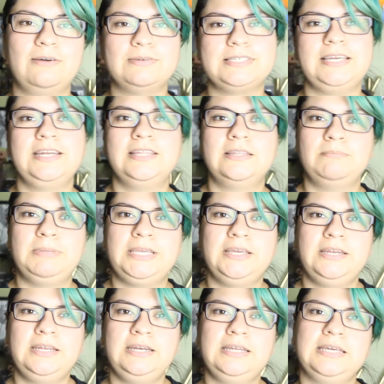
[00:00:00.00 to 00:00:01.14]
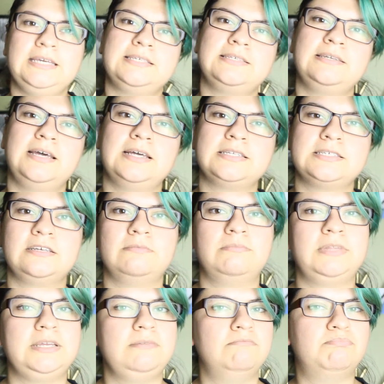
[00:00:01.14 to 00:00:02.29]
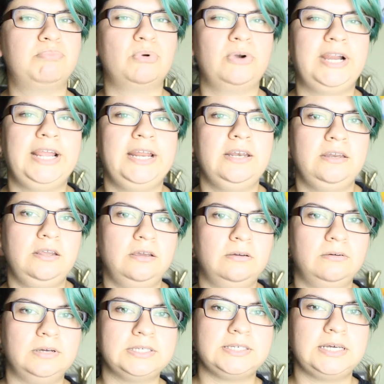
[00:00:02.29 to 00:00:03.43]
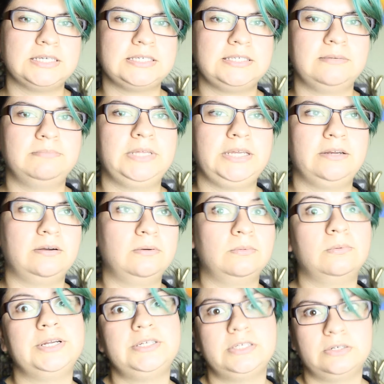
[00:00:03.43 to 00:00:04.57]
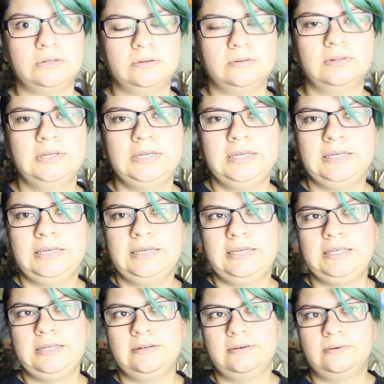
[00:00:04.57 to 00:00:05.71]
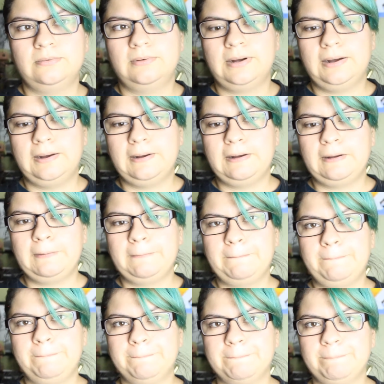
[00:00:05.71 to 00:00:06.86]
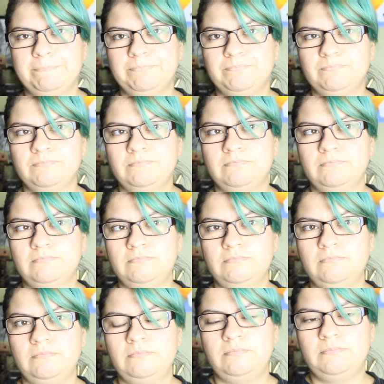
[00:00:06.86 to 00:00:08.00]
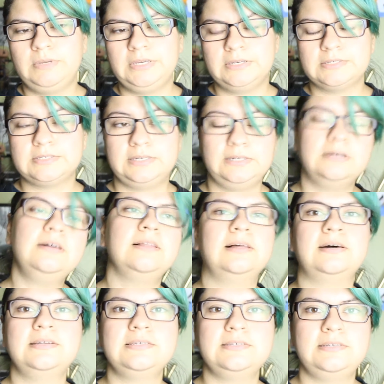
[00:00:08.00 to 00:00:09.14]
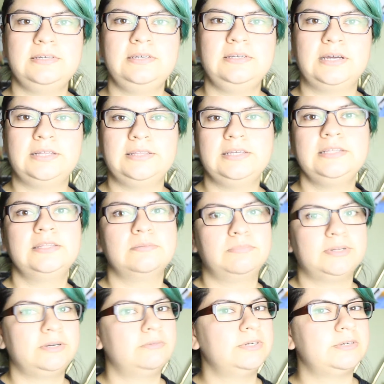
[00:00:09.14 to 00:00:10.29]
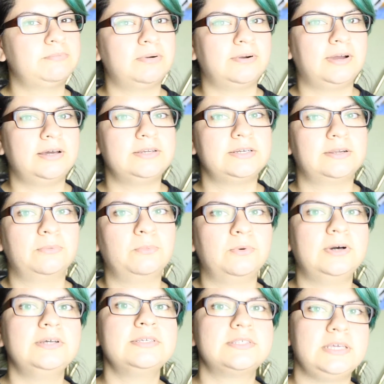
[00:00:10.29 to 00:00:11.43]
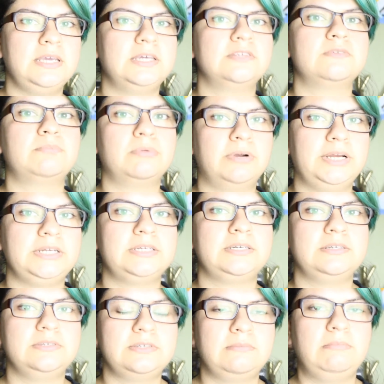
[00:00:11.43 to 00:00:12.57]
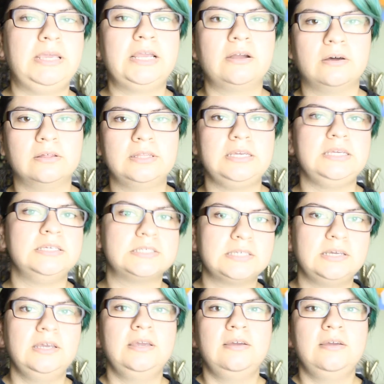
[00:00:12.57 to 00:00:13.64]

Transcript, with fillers: i was saying in the beginning it's not something brand new it's not something original you know um, because, in all honesty, I think the Blair Witch Project was the inspiration to make all these